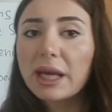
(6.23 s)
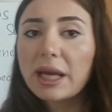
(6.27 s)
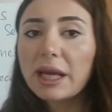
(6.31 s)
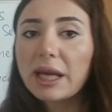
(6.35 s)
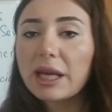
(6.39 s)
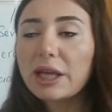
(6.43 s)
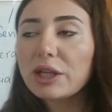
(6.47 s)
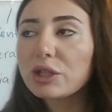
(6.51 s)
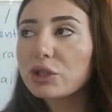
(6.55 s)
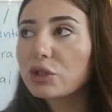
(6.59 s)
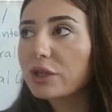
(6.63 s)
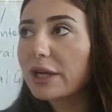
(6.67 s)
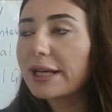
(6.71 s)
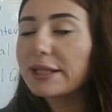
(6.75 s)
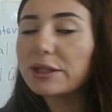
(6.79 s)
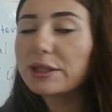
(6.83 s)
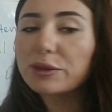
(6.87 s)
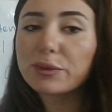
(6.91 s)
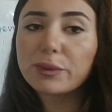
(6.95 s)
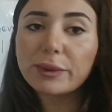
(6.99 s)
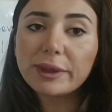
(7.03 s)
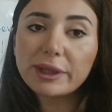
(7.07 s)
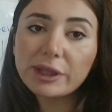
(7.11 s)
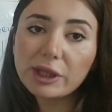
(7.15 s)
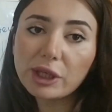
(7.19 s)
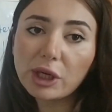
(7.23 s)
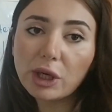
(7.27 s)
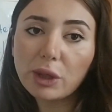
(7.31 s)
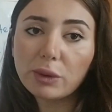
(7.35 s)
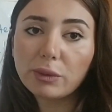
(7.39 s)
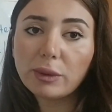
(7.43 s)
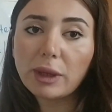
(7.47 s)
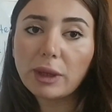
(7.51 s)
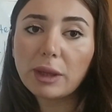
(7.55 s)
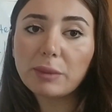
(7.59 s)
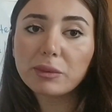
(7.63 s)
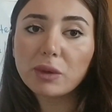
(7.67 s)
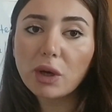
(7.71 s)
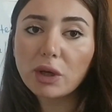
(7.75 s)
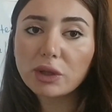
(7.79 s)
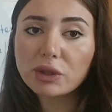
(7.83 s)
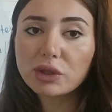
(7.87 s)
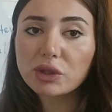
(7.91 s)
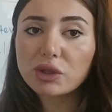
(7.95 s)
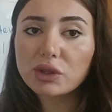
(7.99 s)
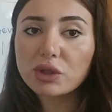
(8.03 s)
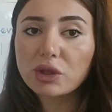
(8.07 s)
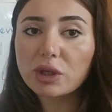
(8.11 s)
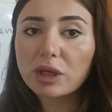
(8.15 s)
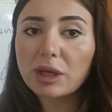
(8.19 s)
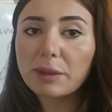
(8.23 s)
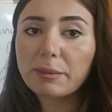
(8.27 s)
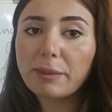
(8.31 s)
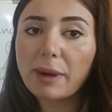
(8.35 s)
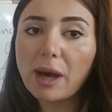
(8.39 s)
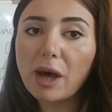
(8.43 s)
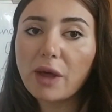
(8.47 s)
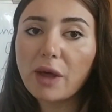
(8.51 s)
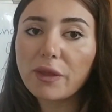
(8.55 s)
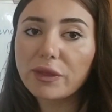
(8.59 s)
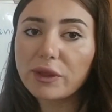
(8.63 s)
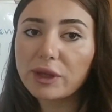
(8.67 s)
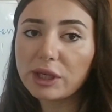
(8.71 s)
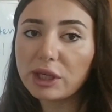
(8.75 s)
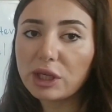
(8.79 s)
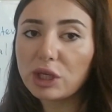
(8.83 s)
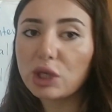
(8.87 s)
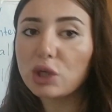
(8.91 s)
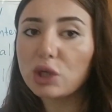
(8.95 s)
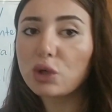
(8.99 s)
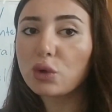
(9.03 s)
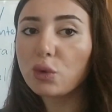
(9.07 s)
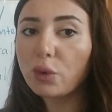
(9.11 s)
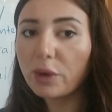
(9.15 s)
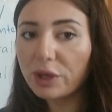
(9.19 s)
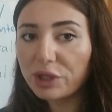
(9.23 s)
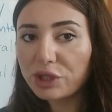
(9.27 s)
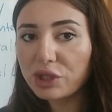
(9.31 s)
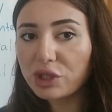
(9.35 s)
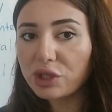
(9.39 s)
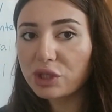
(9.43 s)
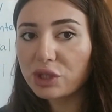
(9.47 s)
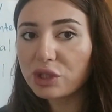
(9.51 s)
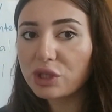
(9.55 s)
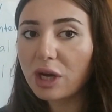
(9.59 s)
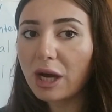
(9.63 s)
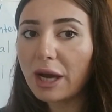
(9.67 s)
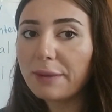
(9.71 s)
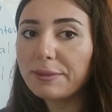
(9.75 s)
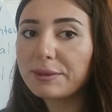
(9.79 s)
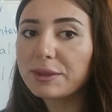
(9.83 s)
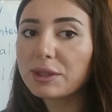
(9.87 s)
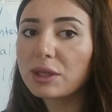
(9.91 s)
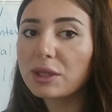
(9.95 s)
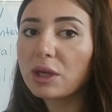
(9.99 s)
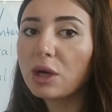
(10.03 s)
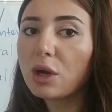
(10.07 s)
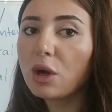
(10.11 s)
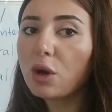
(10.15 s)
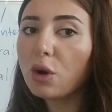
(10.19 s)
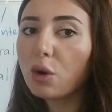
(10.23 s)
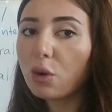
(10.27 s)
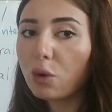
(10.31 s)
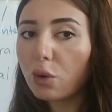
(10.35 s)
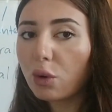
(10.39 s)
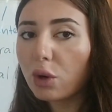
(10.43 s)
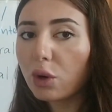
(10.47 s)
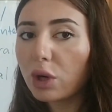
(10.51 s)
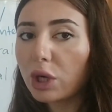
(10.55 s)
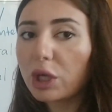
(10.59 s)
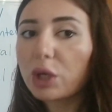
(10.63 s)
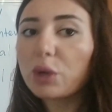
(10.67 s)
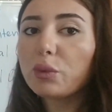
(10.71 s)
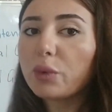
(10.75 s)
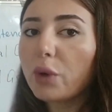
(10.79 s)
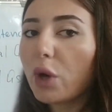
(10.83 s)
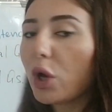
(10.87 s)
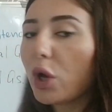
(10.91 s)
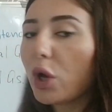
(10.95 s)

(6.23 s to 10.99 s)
In today's video, I'm going to talk about the question types, or we